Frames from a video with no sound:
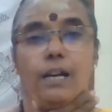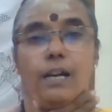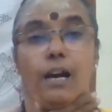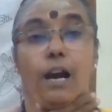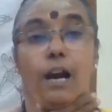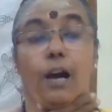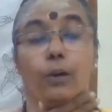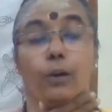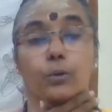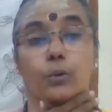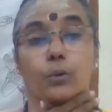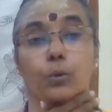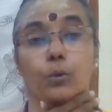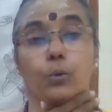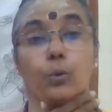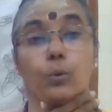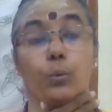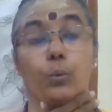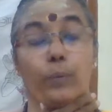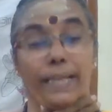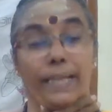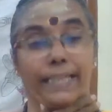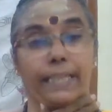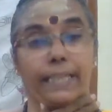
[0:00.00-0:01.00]
how
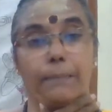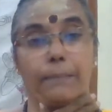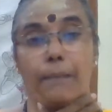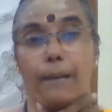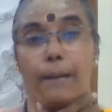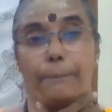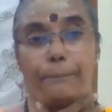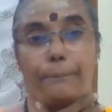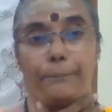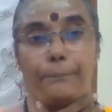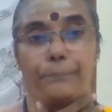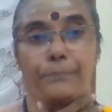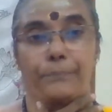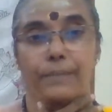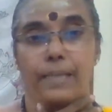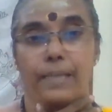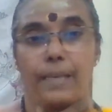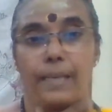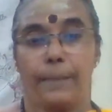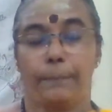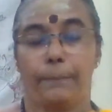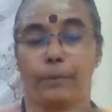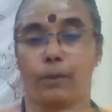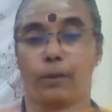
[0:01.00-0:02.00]
to wake him up,
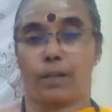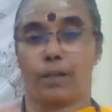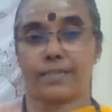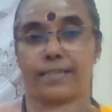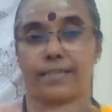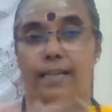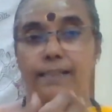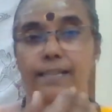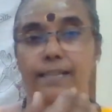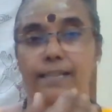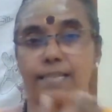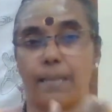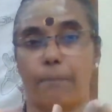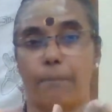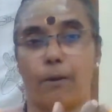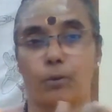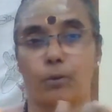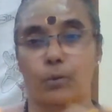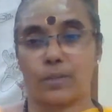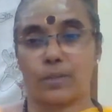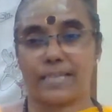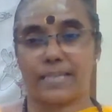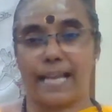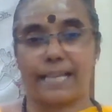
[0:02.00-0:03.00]
because sun is
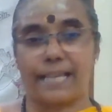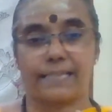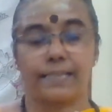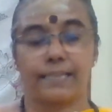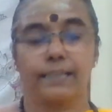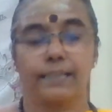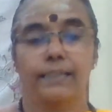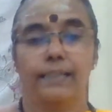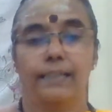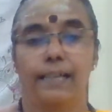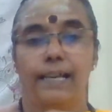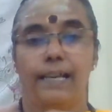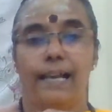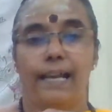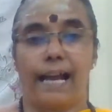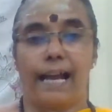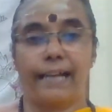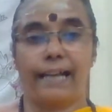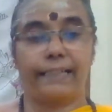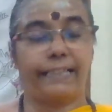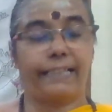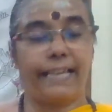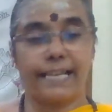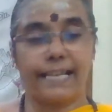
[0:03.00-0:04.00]
about to set,
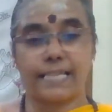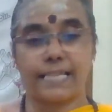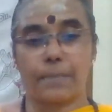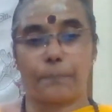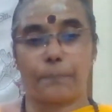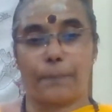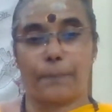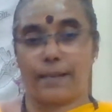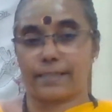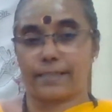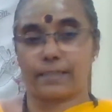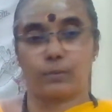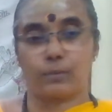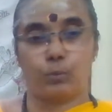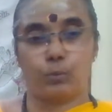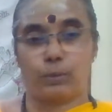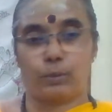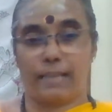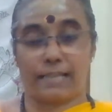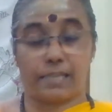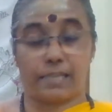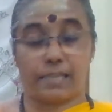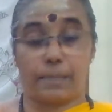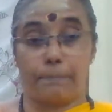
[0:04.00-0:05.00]
and he is the person
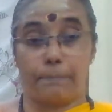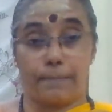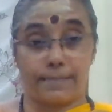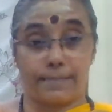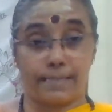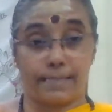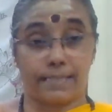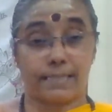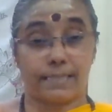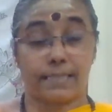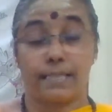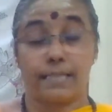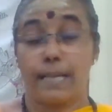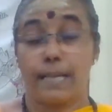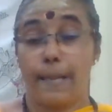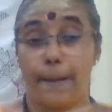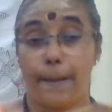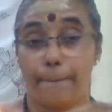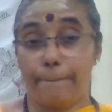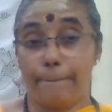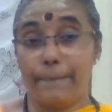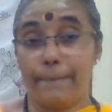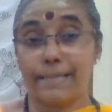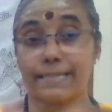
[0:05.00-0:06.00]
who doesn't
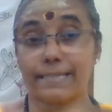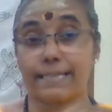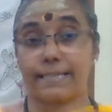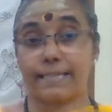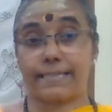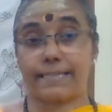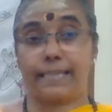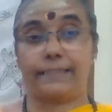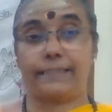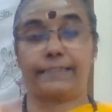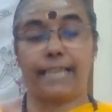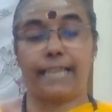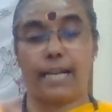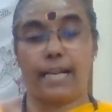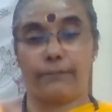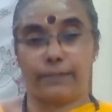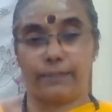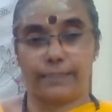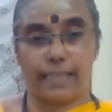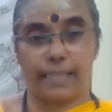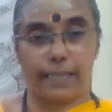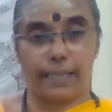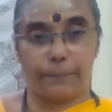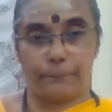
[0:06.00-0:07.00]
missed Sandhya
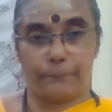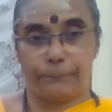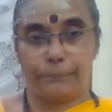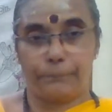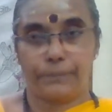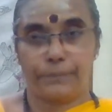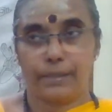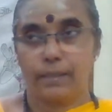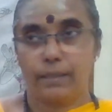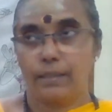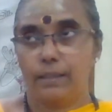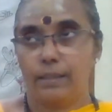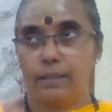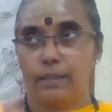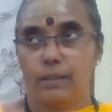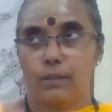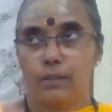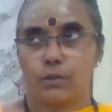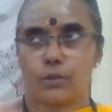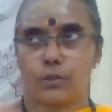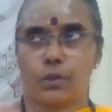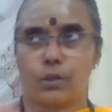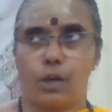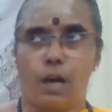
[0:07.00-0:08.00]
Vandanam.
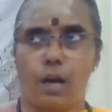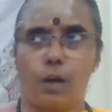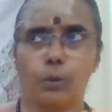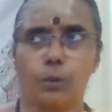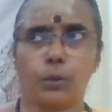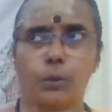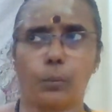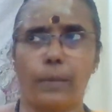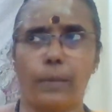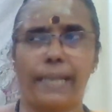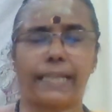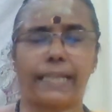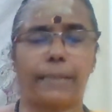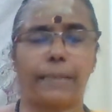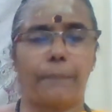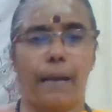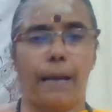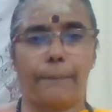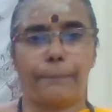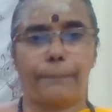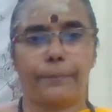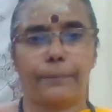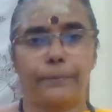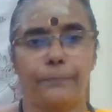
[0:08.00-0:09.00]
So how to wake him
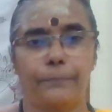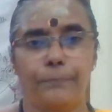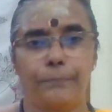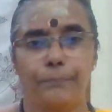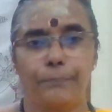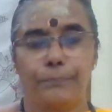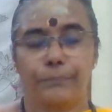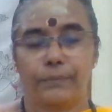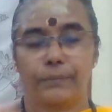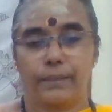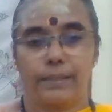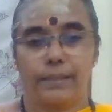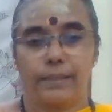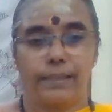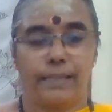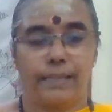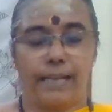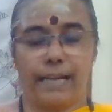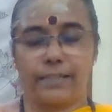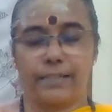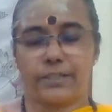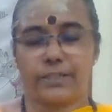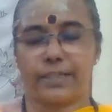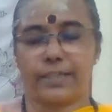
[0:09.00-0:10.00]
up?
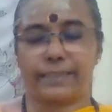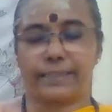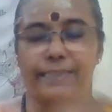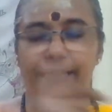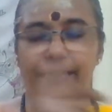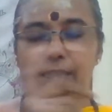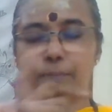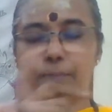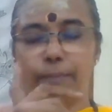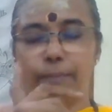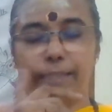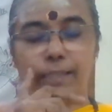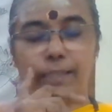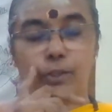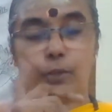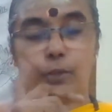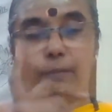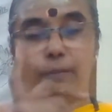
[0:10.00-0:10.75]
And she thinks whether to